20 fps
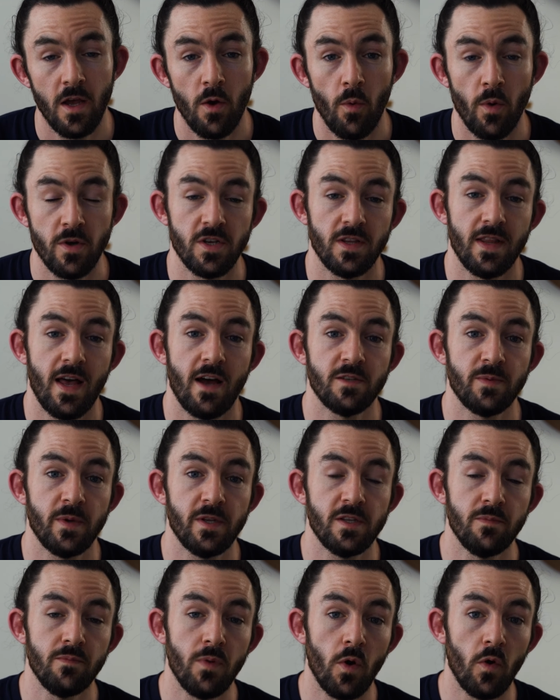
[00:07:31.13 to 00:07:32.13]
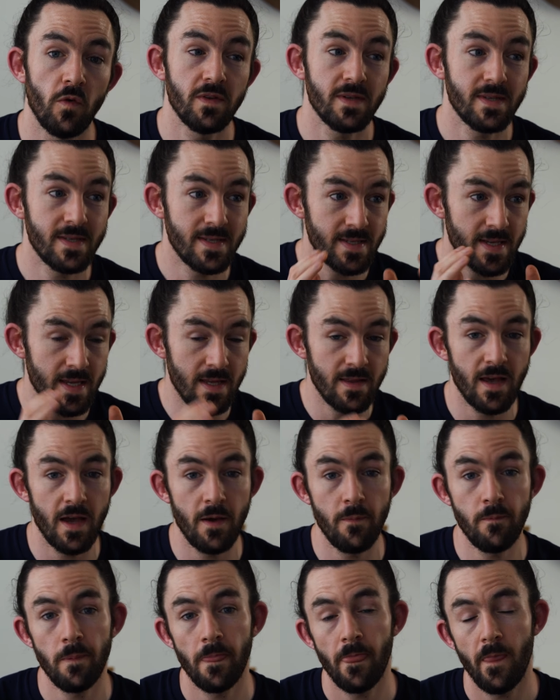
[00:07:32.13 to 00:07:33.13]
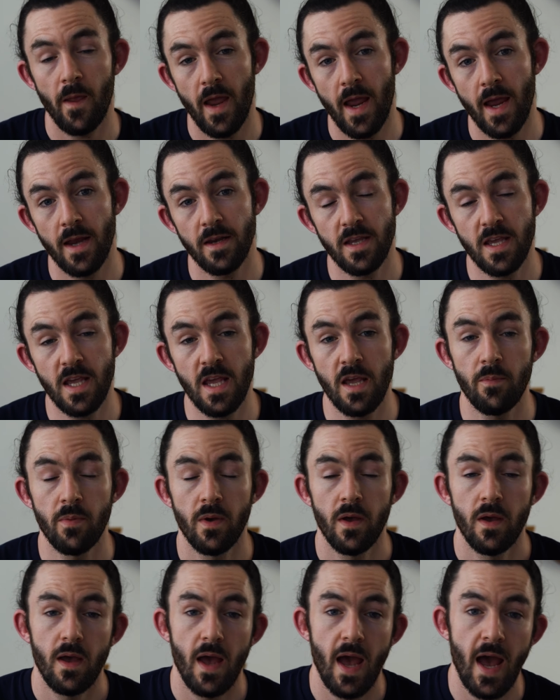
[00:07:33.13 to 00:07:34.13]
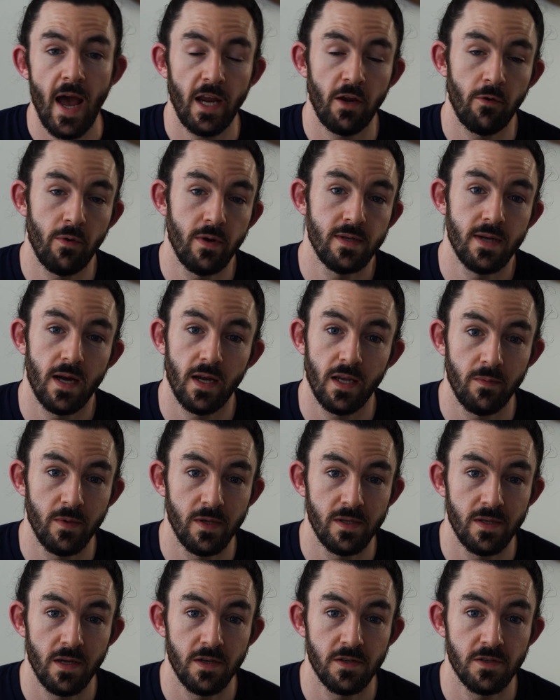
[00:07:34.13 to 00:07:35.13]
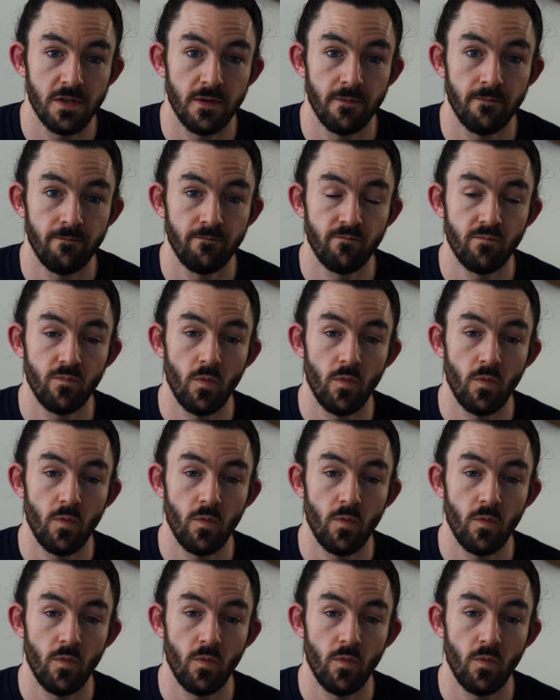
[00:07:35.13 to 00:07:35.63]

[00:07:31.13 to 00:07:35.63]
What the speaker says: which allows me to both see them and keep accurate documentation.